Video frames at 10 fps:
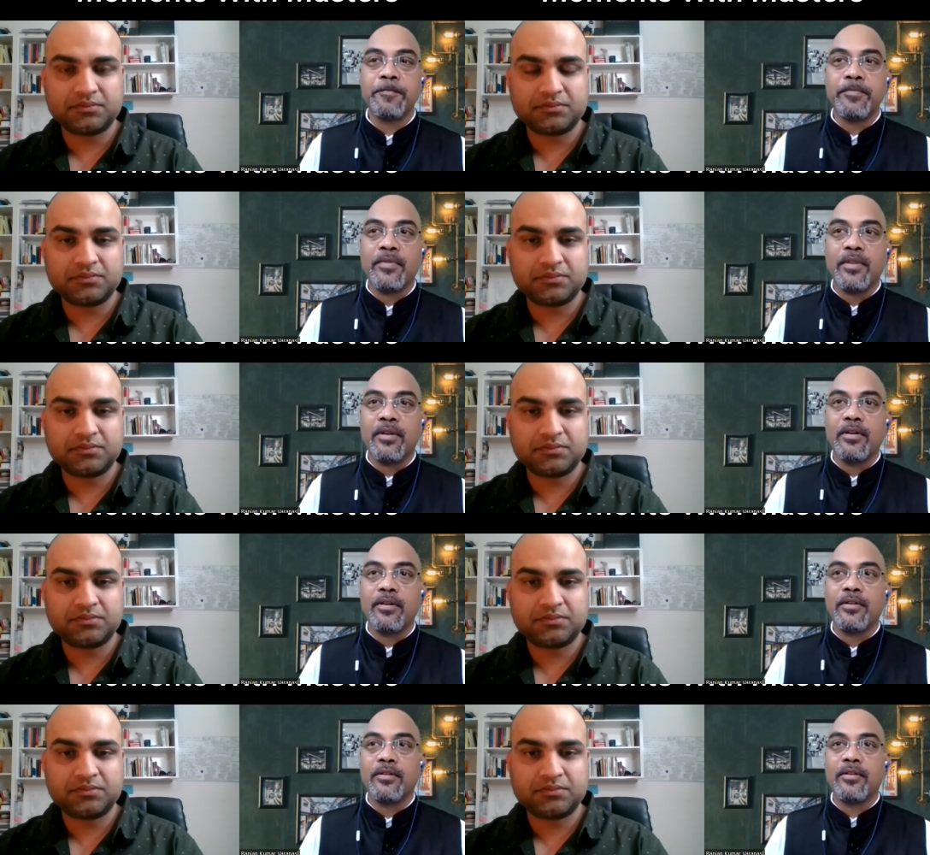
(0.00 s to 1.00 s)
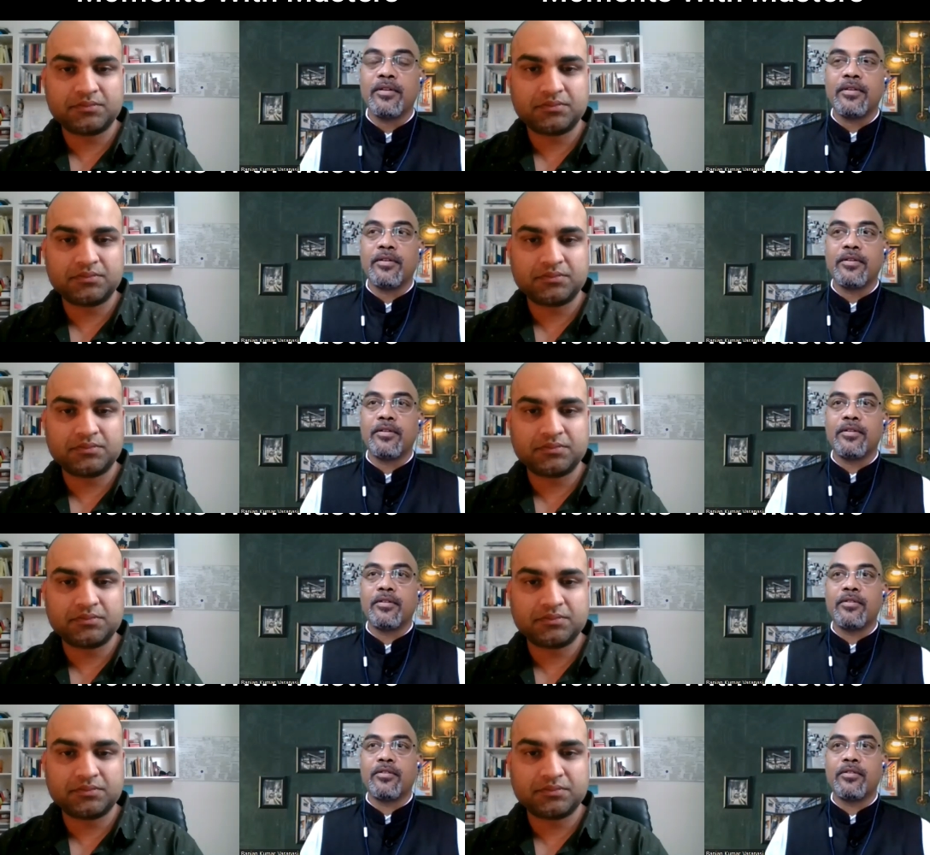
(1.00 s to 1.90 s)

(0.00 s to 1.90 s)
(silence)